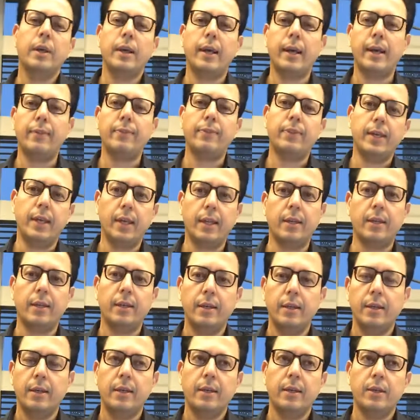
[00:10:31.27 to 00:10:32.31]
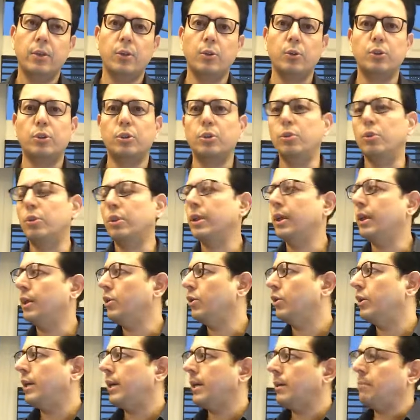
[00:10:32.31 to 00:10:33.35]
and then you, you turn
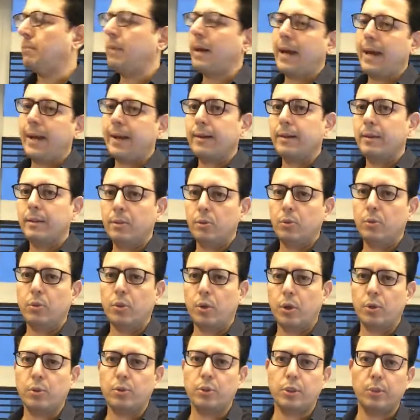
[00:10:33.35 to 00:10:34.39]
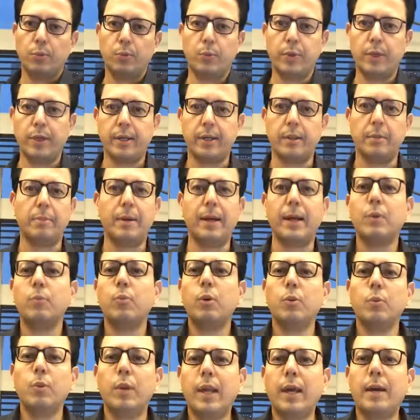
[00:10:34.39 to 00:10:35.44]
your neck back to talk to someone at the back,
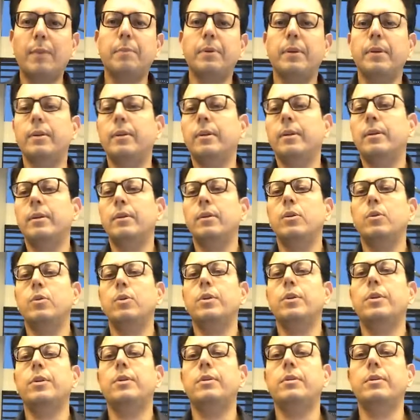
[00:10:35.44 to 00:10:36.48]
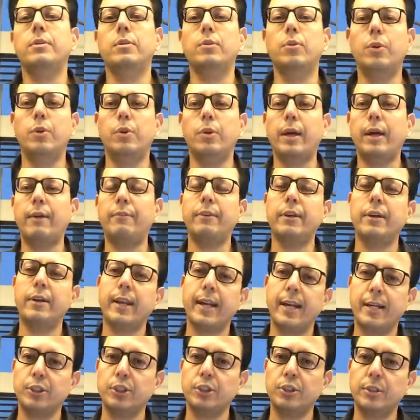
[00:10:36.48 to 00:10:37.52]
what will happen? You're going to have a
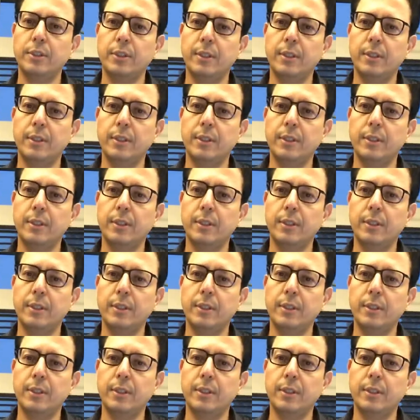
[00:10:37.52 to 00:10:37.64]
crash,